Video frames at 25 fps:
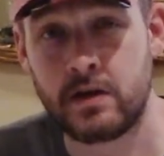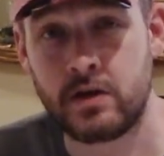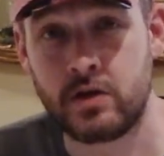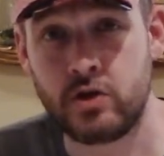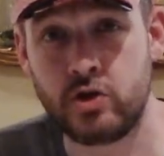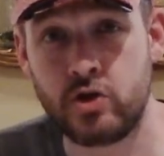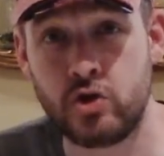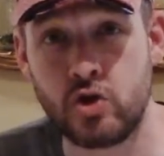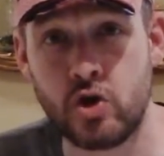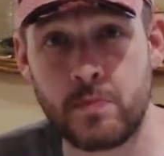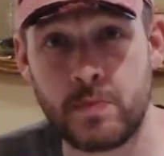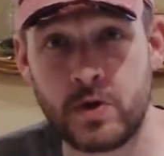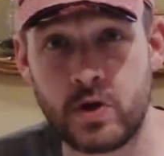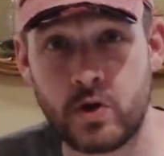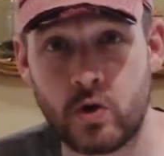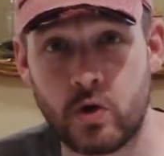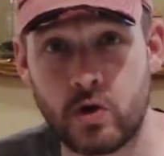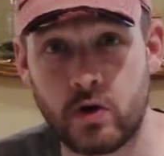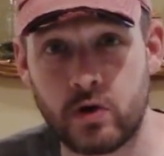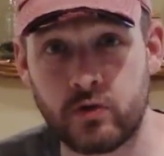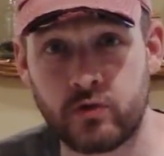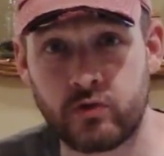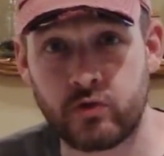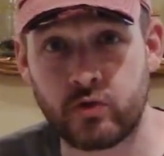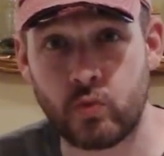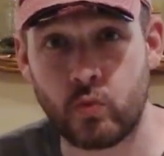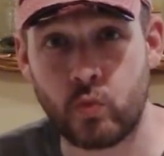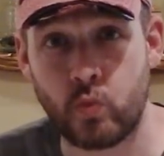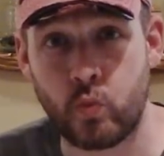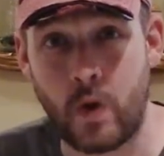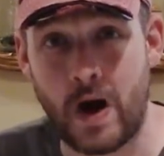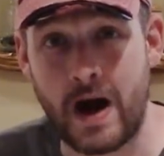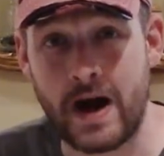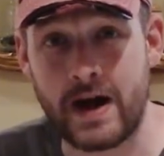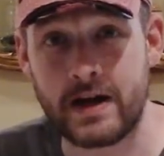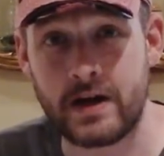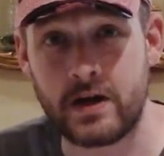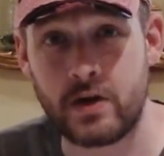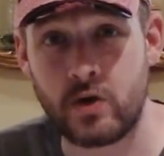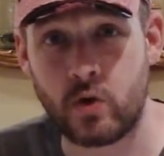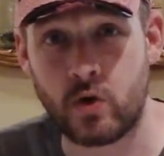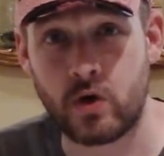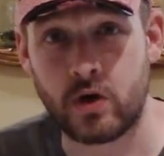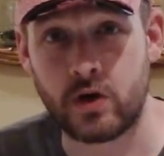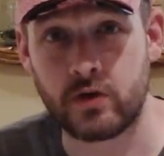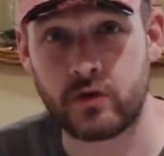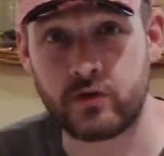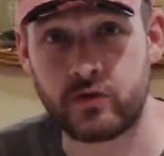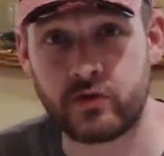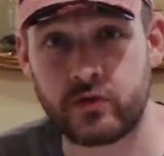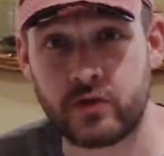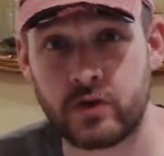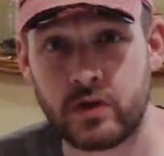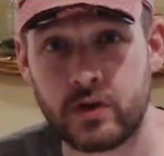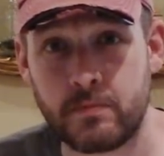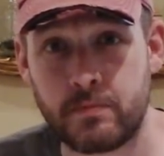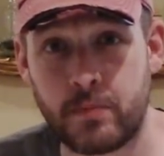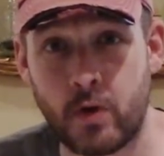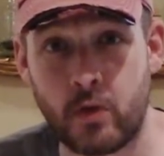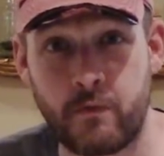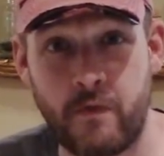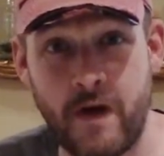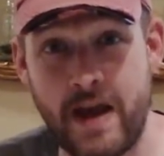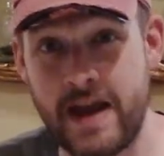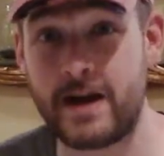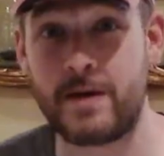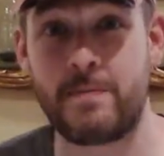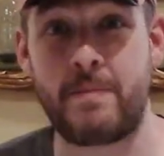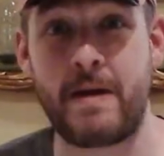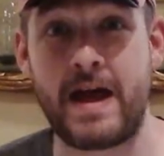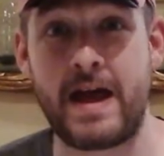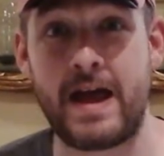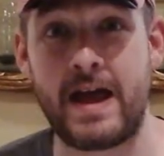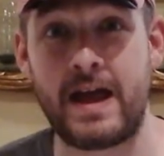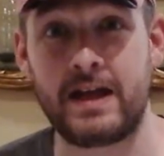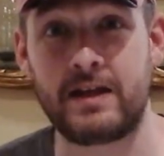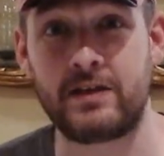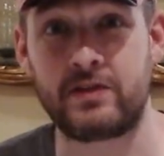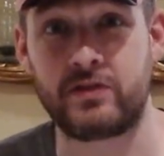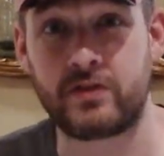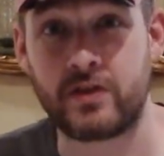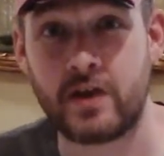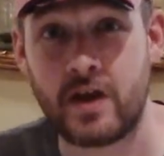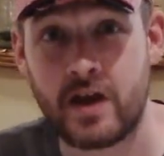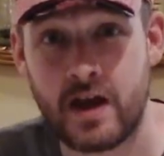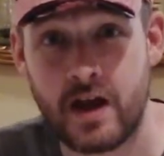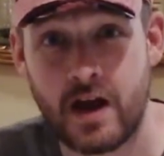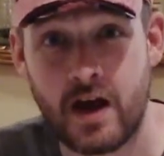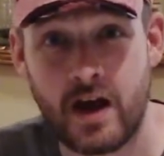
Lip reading: Humidors, winidors, Boveda bags,